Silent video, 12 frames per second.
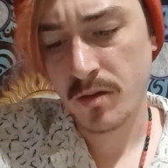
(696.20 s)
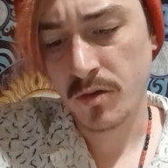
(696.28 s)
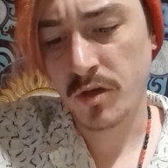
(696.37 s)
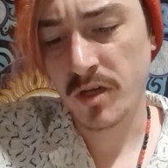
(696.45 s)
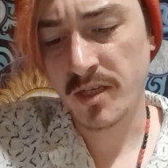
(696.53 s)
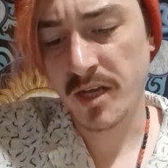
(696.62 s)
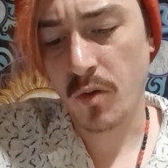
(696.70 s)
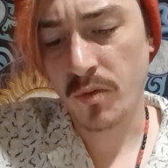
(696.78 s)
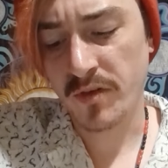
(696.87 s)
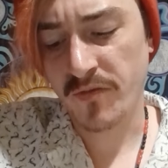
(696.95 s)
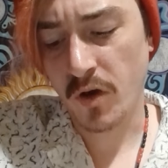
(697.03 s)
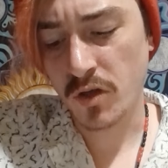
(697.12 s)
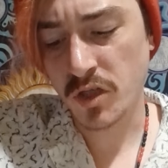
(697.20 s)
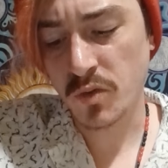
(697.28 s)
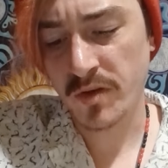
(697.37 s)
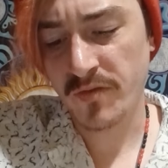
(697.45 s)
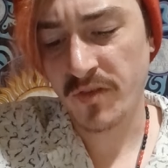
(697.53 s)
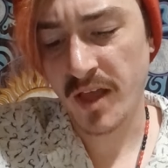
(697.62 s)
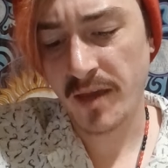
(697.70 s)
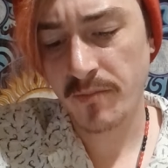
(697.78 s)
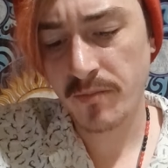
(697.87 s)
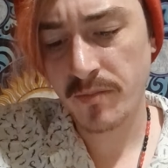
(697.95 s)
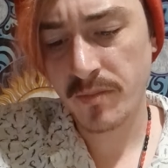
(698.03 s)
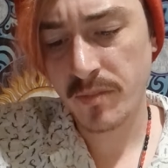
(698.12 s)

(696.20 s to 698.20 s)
You could have dealt with a false twin flame.